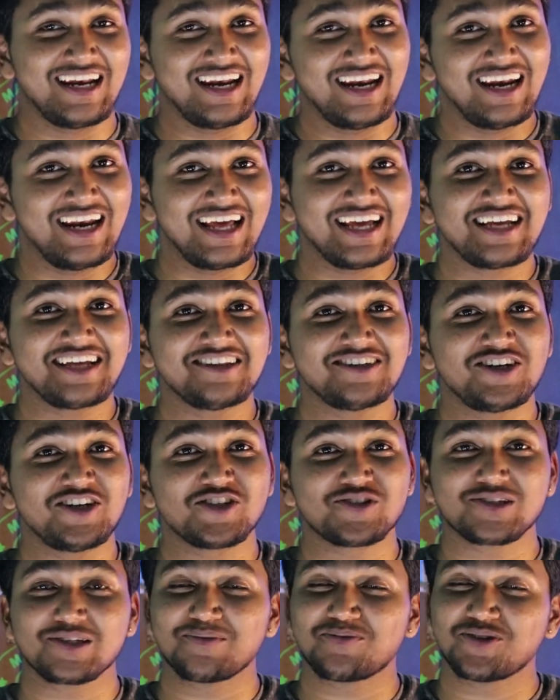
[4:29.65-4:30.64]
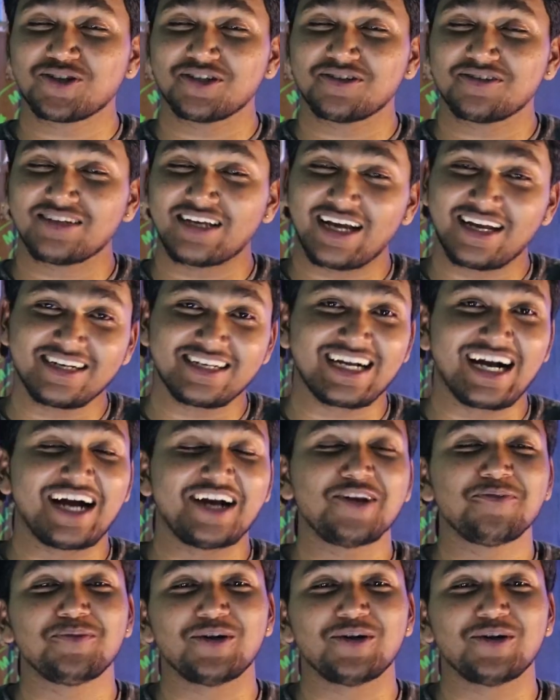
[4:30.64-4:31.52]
Link in the description and card